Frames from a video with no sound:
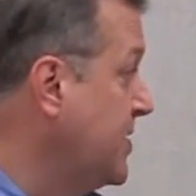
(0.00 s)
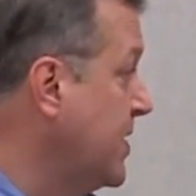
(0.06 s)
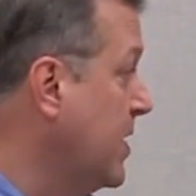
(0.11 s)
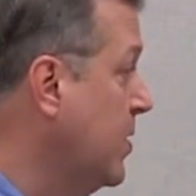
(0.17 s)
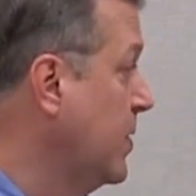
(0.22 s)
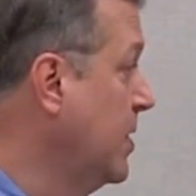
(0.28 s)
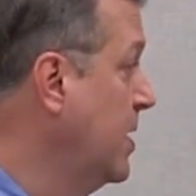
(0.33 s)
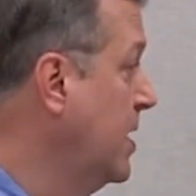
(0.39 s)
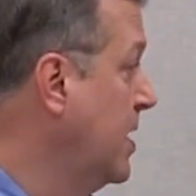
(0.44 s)

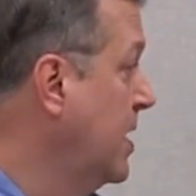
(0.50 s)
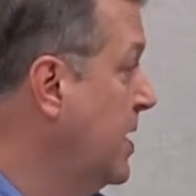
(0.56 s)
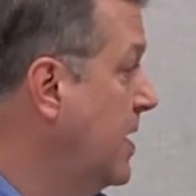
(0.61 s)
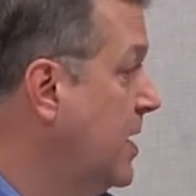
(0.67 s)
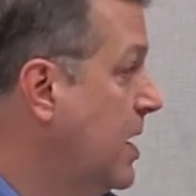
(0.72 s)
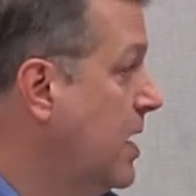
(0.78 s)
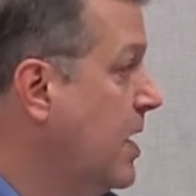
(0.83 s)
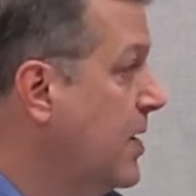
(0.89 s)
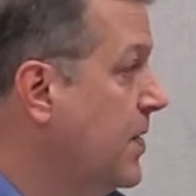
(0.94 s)
So
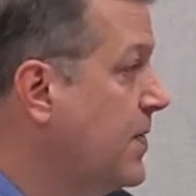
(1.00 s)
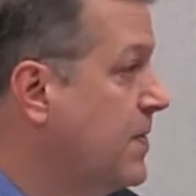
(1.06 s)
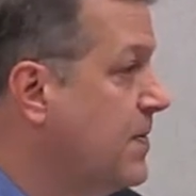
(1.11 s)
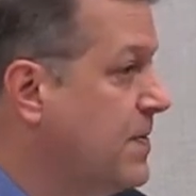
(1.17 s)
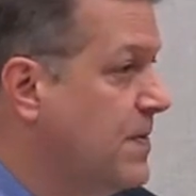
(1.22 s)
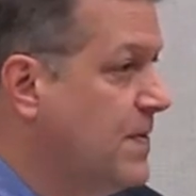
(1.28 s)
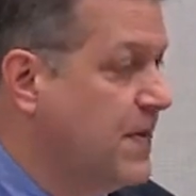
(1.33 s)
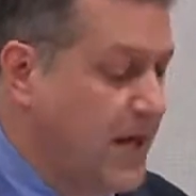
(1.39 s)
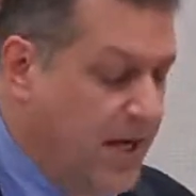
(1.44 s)
uh,
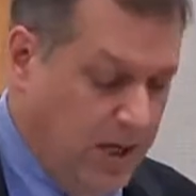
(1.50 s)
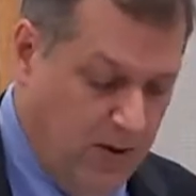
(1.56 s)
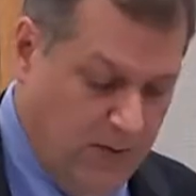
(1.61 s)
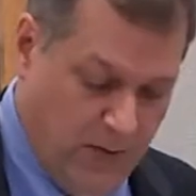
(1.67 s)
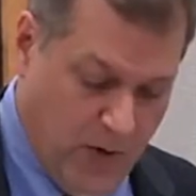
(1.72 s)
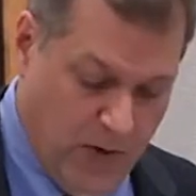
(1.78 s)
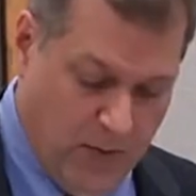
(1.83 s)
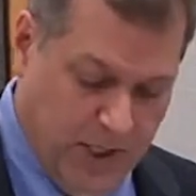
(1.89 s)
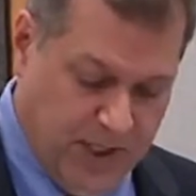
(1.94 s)
thank
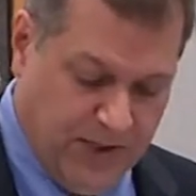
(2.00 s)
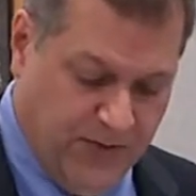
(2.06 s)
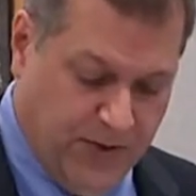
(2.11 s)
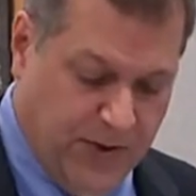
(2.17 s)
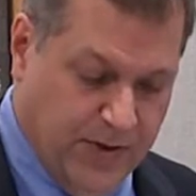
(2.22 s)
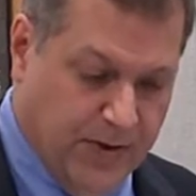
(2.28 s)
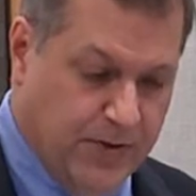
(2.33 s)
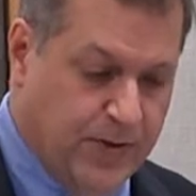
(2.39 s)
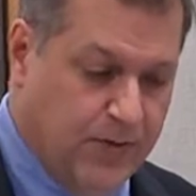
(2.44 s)
you very much
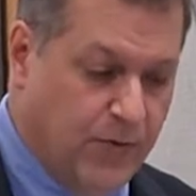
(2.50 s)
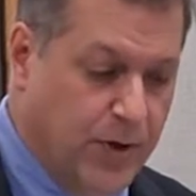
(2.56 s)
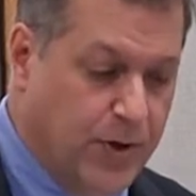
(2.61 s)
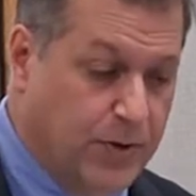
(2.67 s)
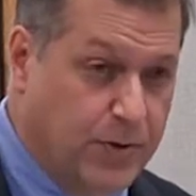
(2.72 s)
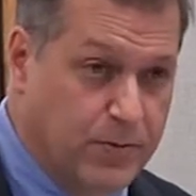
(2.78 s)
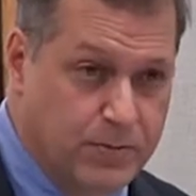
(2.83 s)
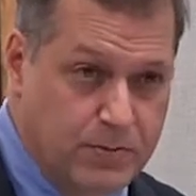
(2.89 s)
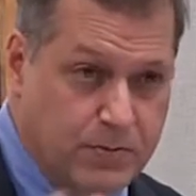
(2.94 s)
for your, for
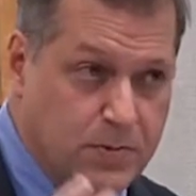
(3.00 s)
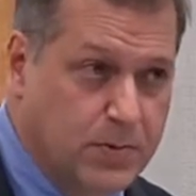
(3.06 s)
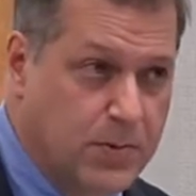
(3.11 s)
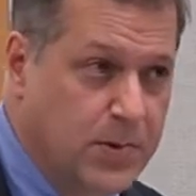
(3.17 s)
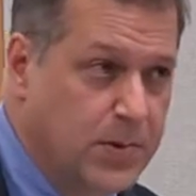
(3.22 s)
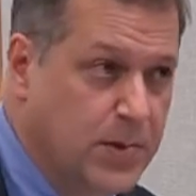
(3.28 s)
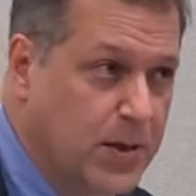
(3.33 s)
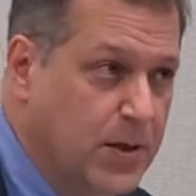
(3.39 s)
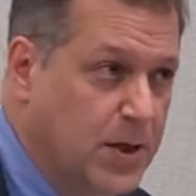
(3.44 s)
your
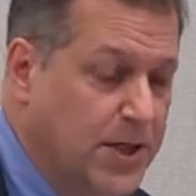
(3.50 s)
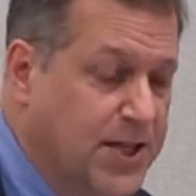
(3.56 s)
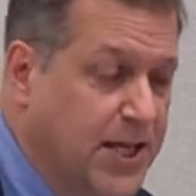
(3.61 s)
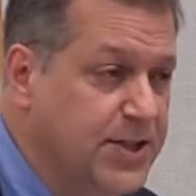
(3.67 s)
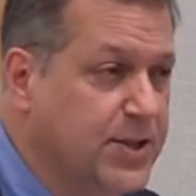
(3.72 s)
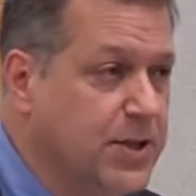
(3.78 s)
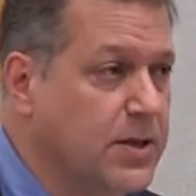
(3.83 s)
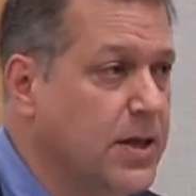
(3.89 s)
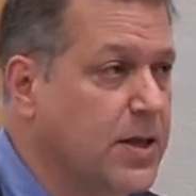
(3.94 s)

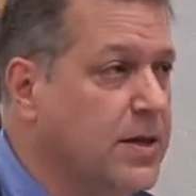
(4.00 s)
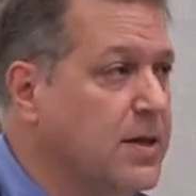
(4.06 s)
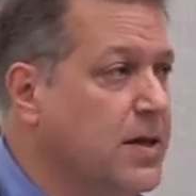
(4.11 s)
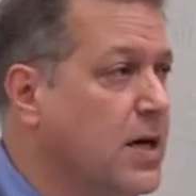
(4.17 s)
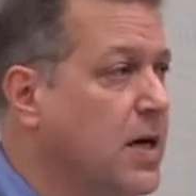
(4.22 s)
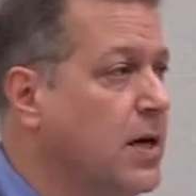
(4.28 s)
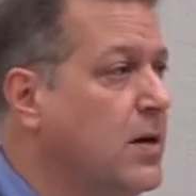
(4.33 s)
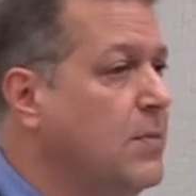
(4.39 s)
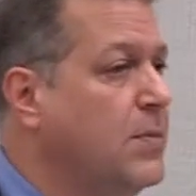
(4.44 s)
attention,
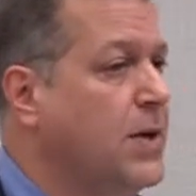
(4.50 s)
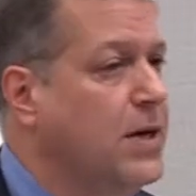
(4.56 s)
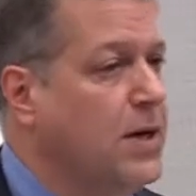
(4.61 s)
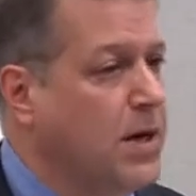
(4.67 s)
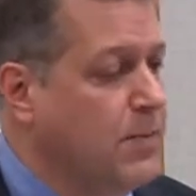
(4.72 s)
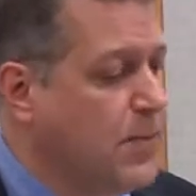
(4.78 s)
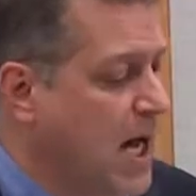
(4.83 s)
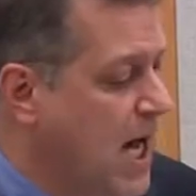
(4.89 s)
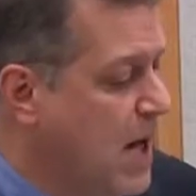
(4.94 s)
and um,
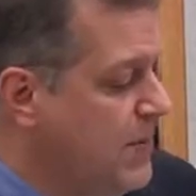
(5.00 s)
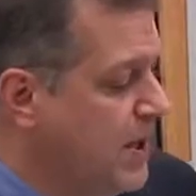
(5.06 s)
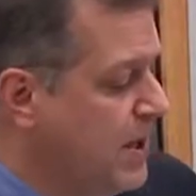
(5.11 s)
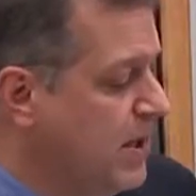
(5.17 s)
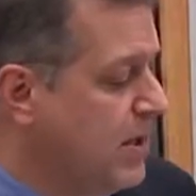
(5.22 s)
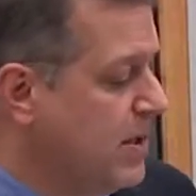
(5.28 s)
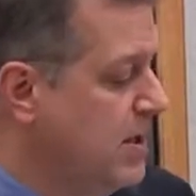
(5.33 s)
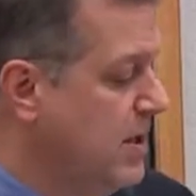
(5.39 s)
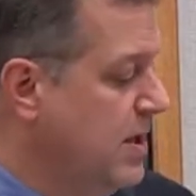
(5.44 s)
I'm happy
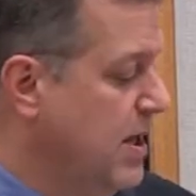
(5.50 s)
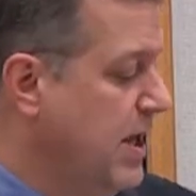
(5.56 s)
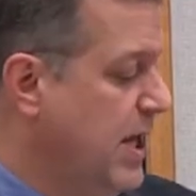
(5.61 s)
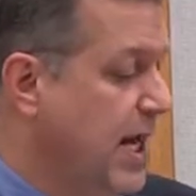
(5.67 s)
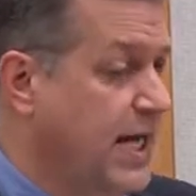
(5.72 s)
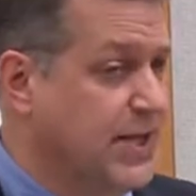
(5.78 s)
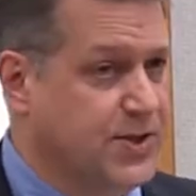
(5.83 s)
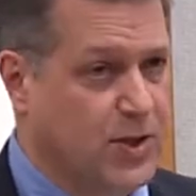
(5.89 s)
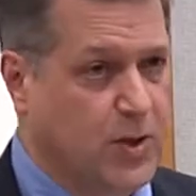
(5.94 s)
to
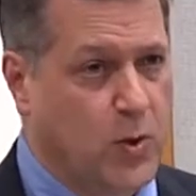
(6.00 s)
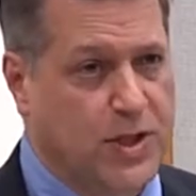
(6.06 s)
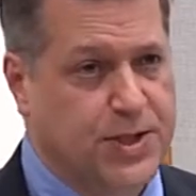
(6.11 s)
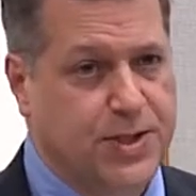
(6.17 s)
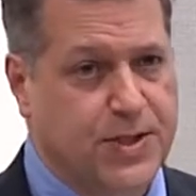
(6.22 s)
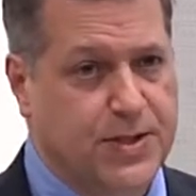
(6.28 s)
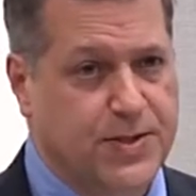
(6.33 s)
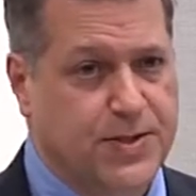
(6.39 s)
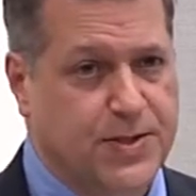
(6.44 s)
answer
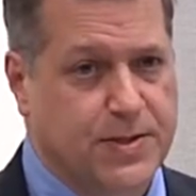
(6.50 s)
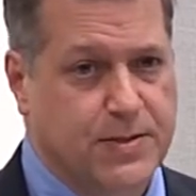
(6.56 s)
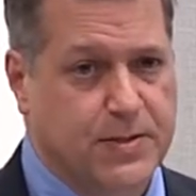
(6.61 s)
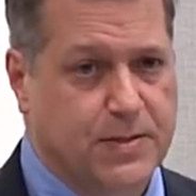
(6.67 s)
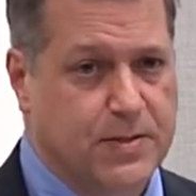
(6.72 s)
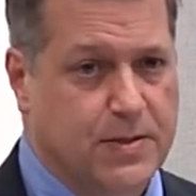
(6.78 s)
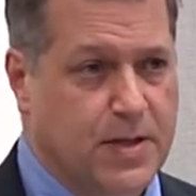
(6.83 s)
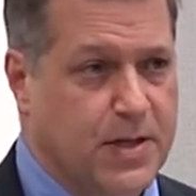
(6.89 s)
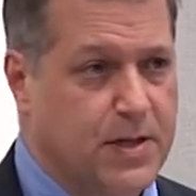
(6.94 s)
questions
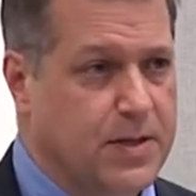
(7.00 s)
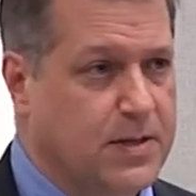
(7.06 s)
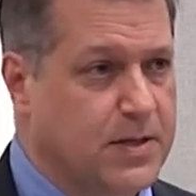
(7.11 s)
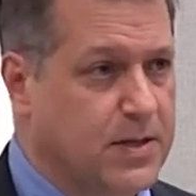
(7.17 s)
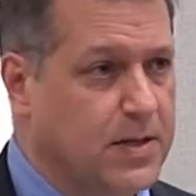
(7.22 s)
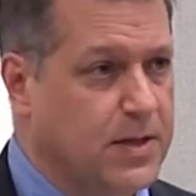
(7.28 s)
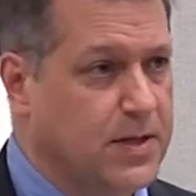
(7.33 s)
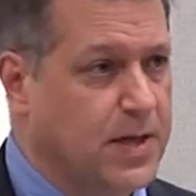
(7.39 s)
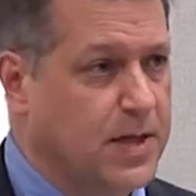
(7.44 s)
and
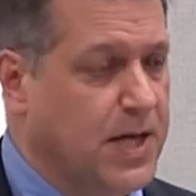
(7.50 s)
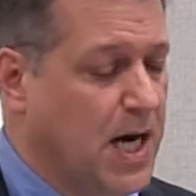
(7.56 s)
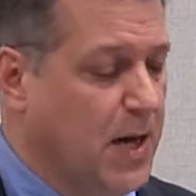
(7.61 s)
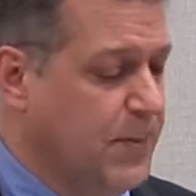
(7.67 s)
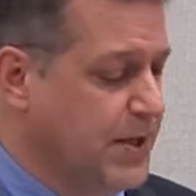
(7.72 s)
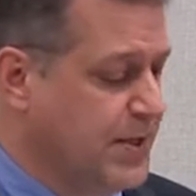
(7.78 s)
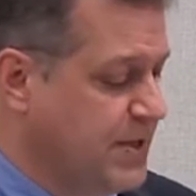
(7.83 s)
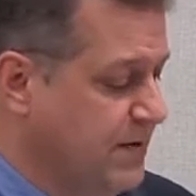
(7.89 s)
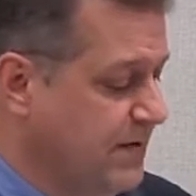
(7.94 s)

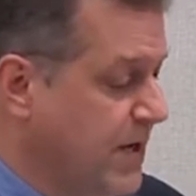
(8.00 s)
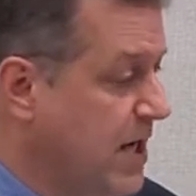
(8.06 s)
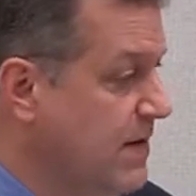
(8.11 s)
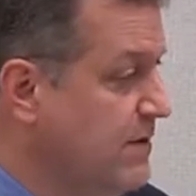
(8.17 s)
comments.